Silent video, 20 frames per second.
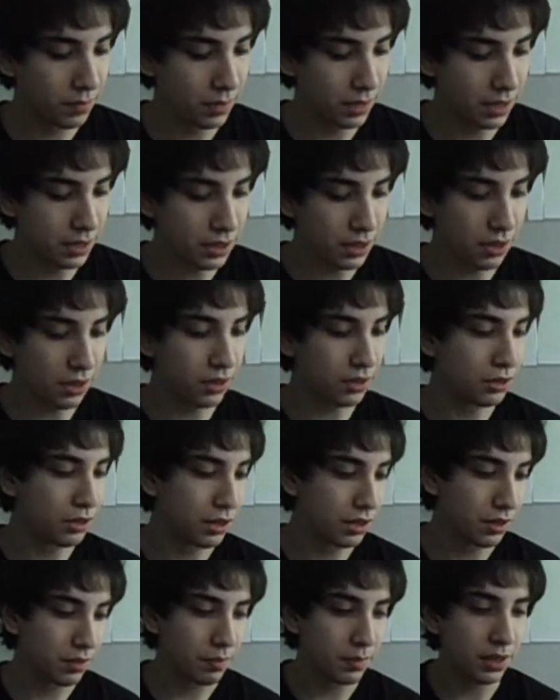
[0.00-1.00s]
Here's another
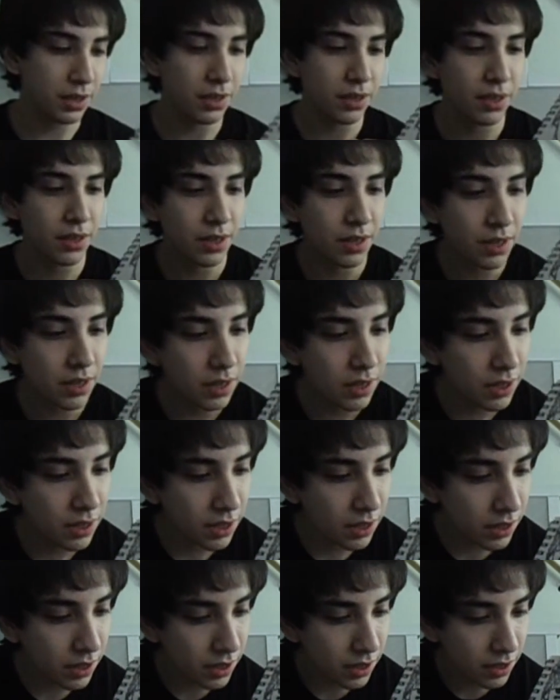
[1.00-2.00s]
drawing of me.
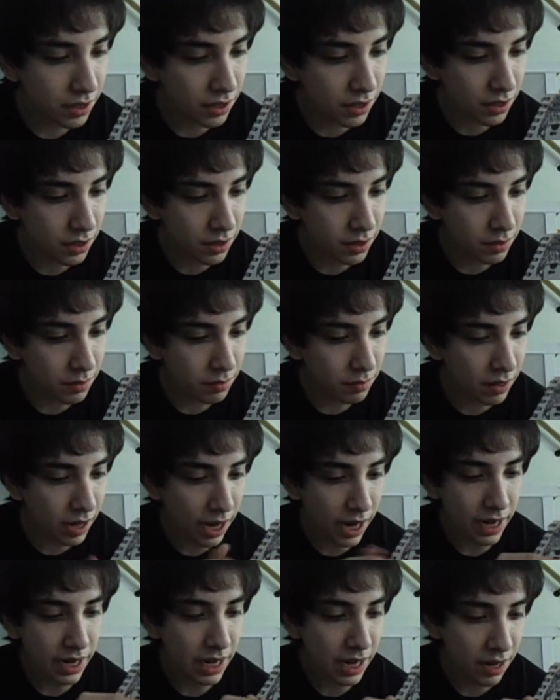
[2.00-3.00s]

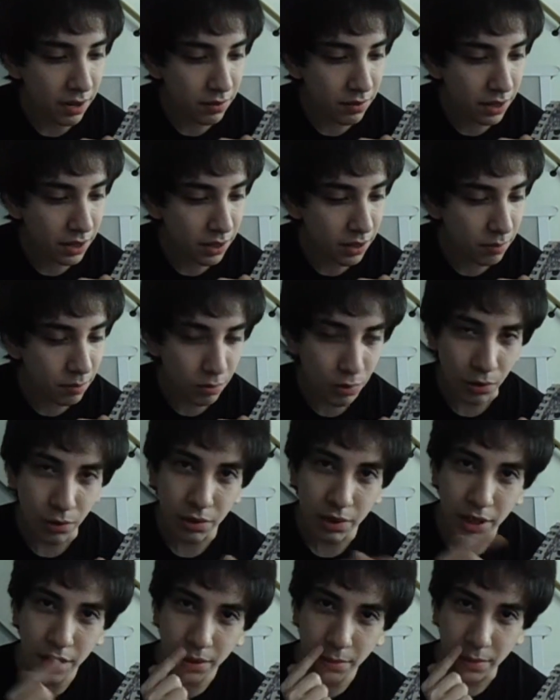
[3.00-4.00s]
I have like a mole
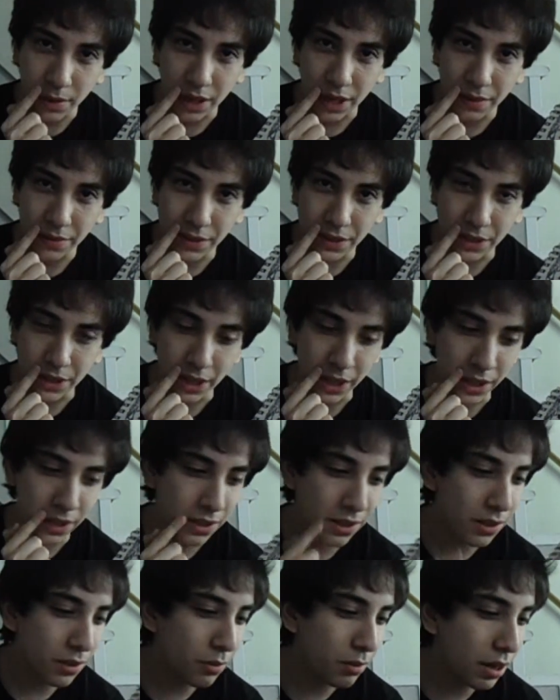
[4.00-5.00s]
here, but I haven't checked
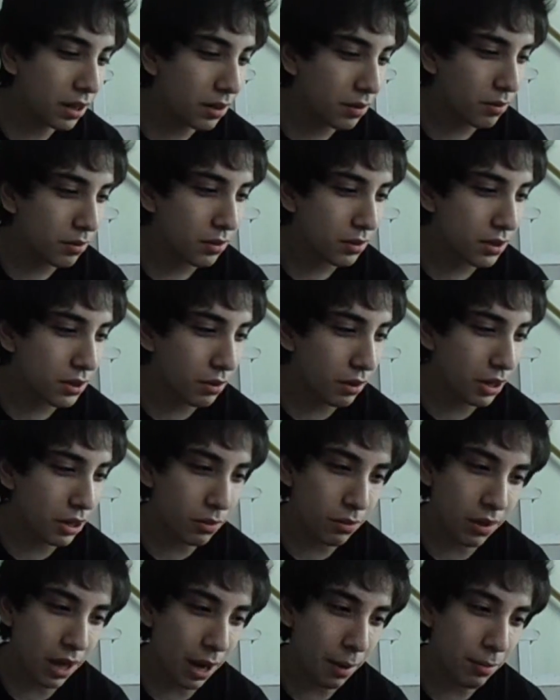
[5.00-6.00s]
in a while, so
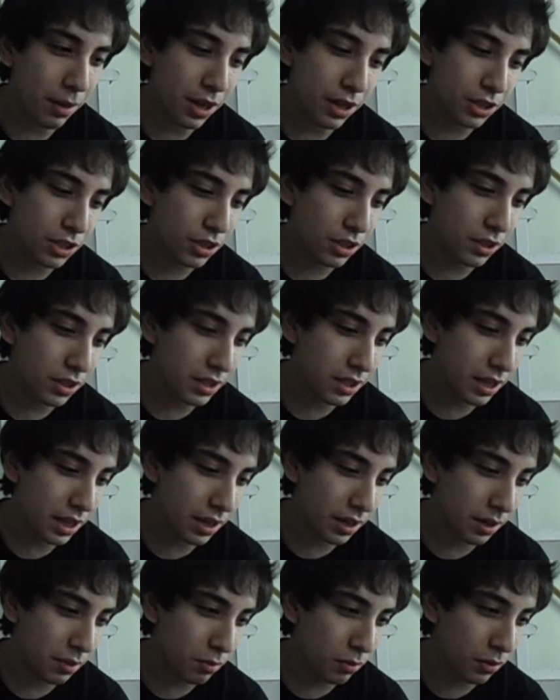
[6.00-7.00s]
I'm not sure it's there
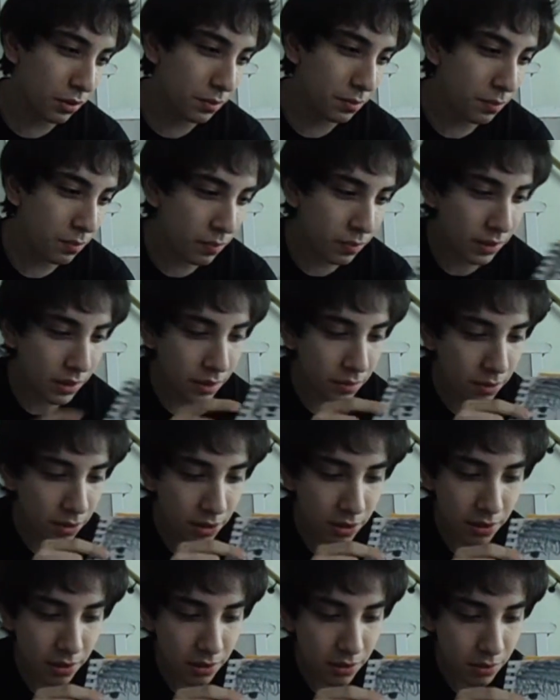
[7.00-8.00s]
anymore. And
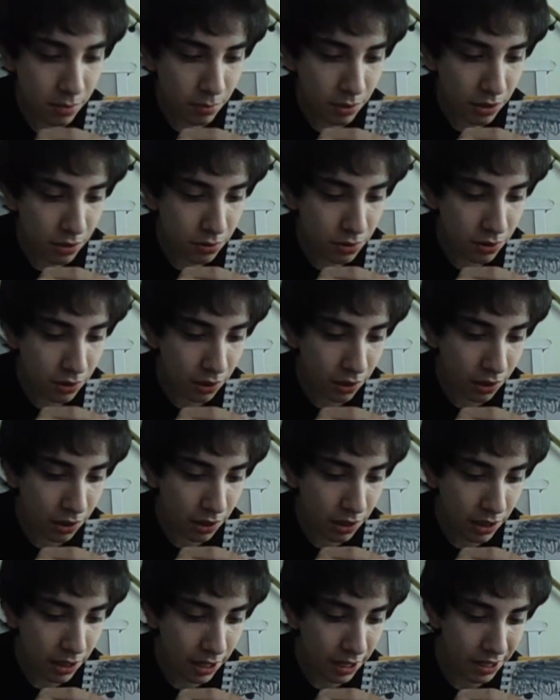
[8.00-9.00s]
there's my little scar.
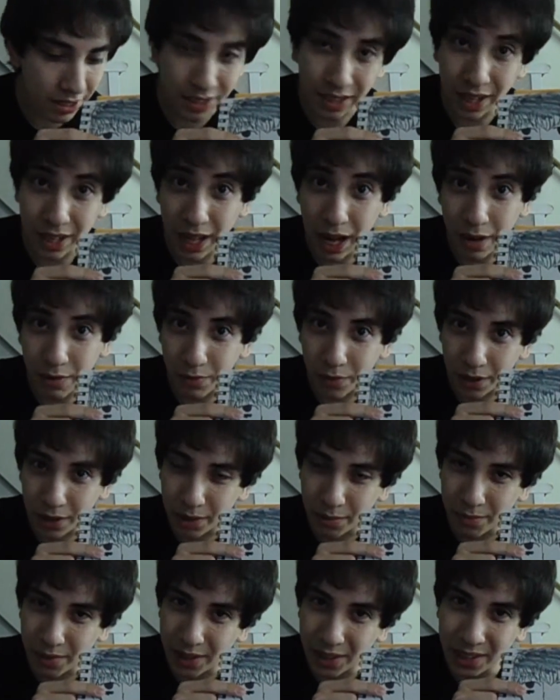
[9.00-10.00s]
It's not that
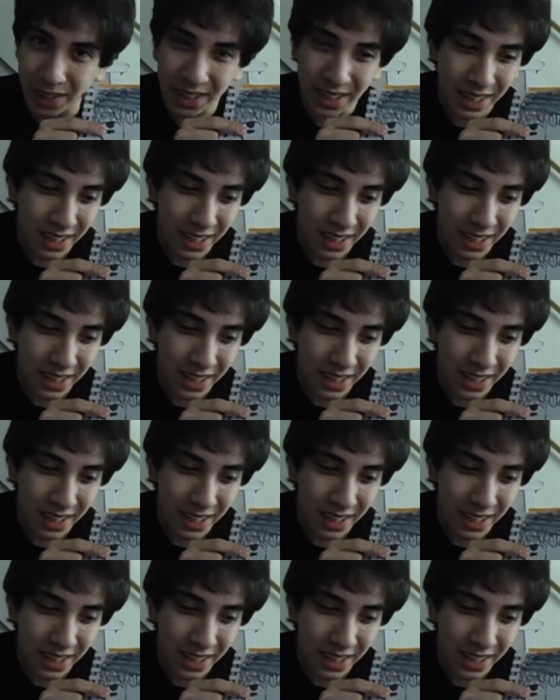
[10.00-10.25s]
fucking big.